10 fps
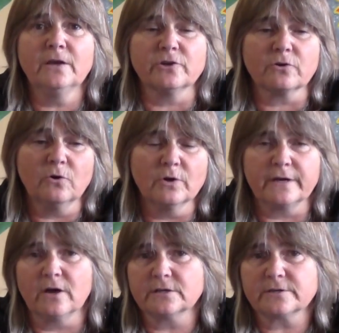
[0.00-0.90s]
You're
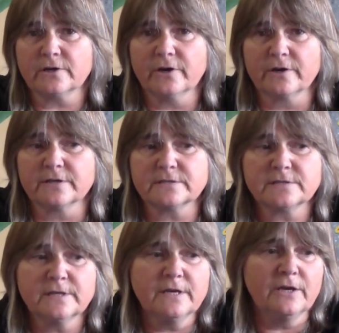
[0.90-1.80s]
holding on to the
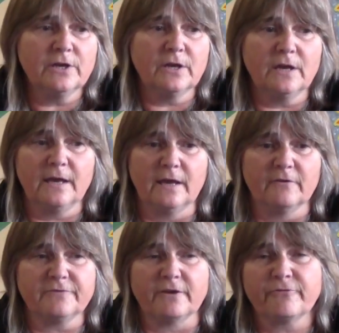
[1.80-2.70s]
harness.
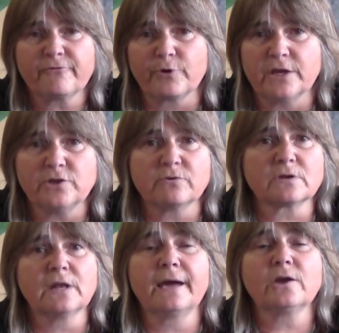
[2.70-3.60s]
If they freak, you
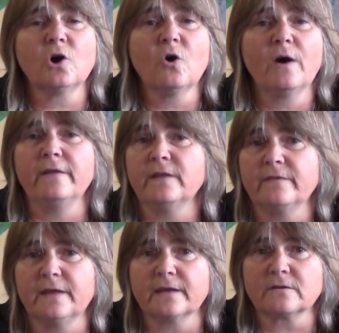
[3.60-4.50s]
can let go
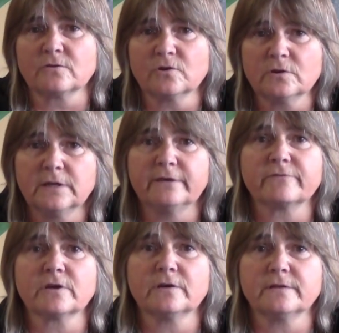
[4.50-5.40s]
and they can
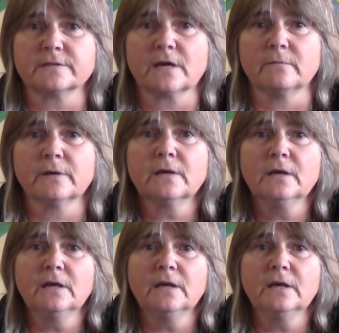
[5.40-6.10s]
leave the tub.